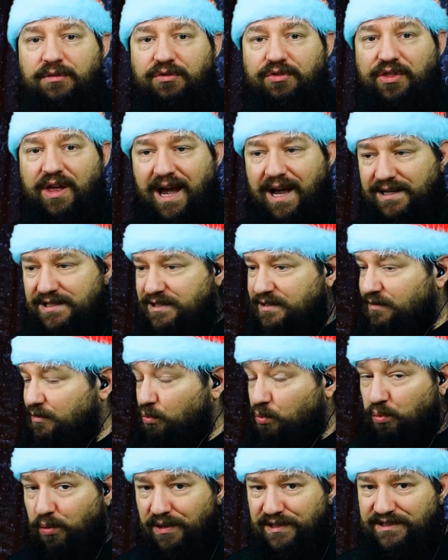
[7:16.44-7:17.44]
That
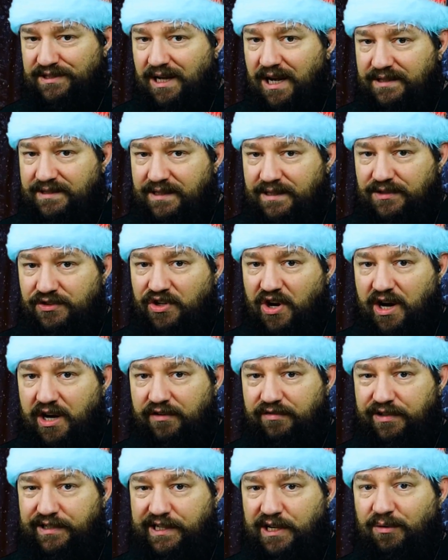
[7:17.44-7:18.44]
was not the entire
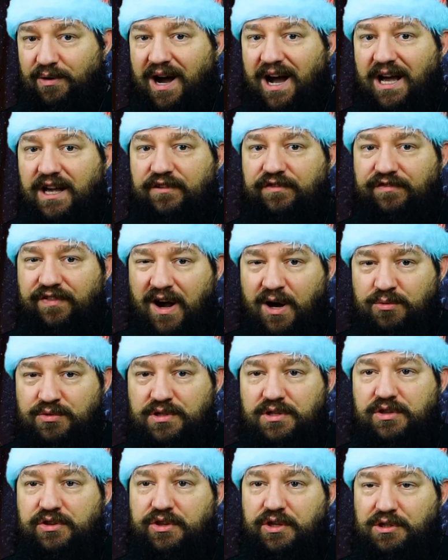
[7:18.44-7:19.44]
video. I found
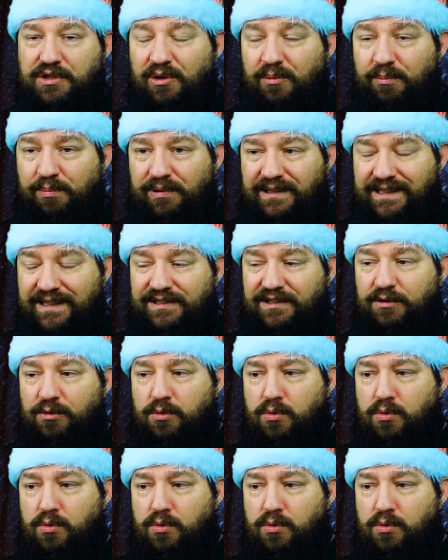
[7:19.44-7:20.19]
the complete.